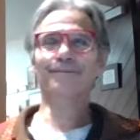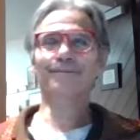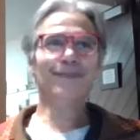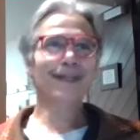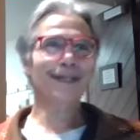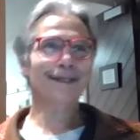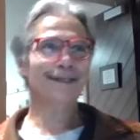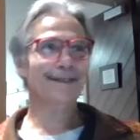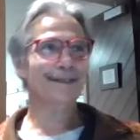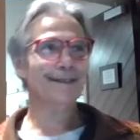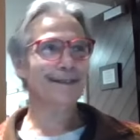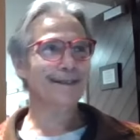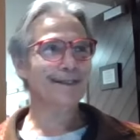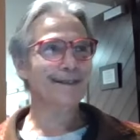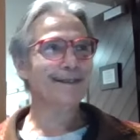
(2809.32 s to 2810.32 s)
and
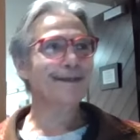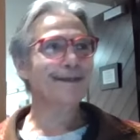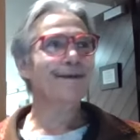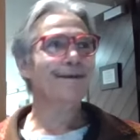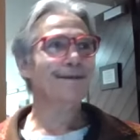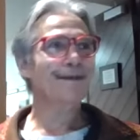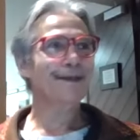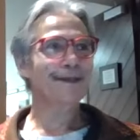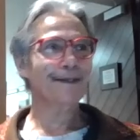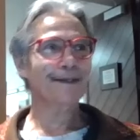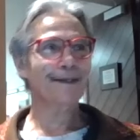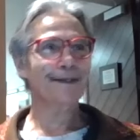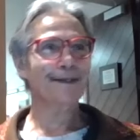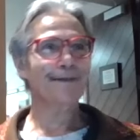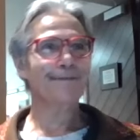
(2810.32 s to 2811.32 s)
uh, the,